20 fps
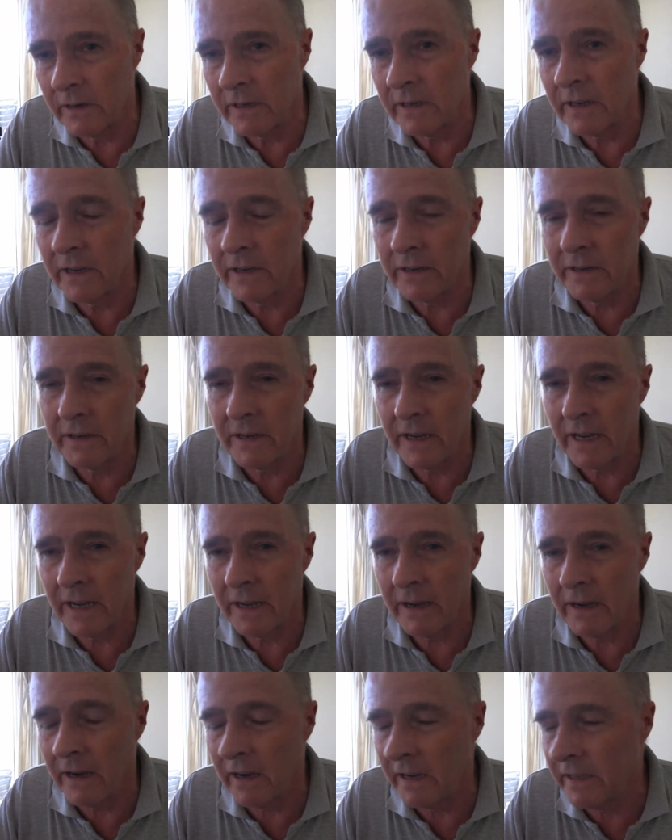and
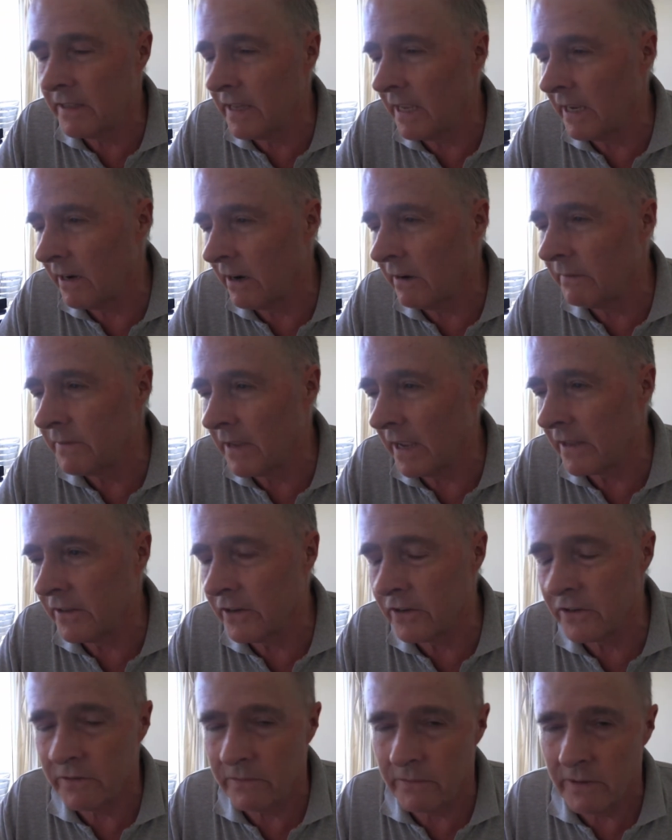I think I've done
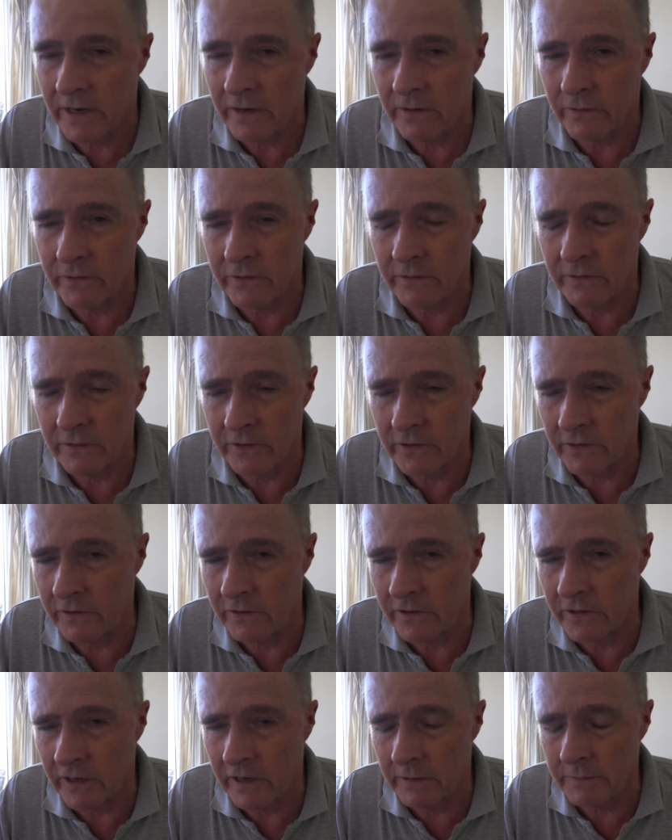this one or two
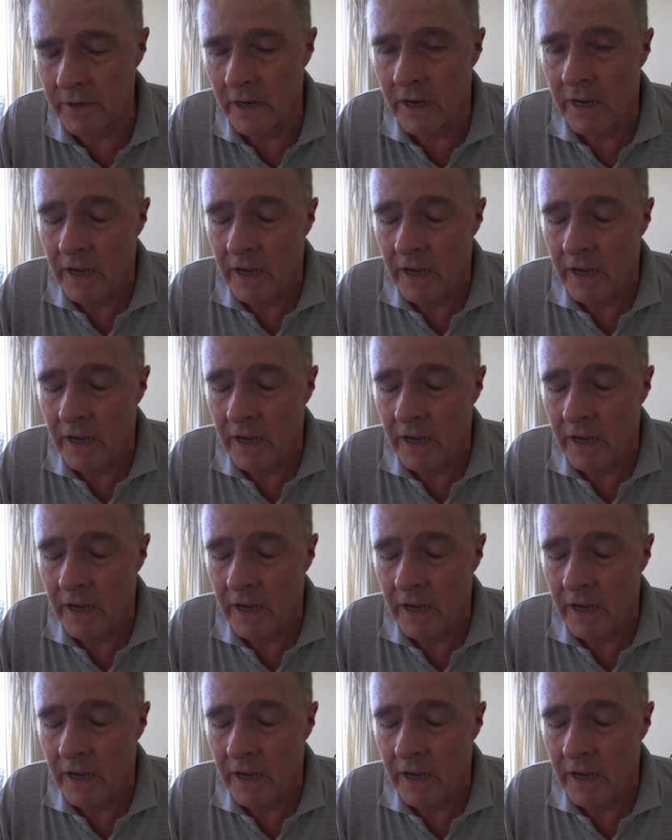times,